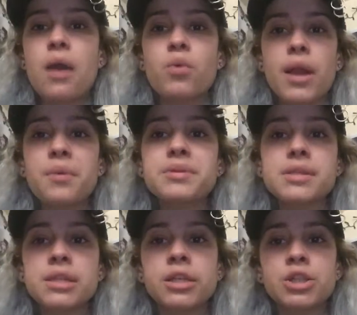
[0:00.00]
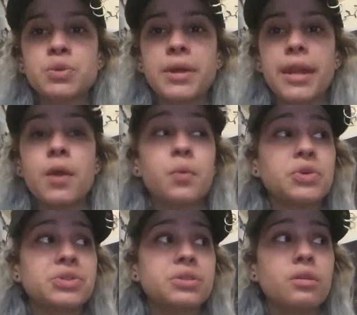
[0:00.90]
and when I was listening to it, it
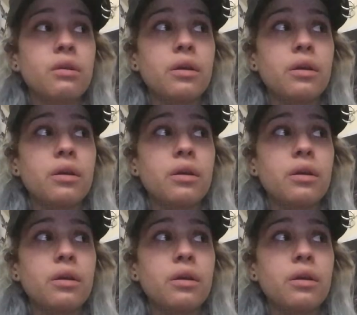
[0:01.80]
was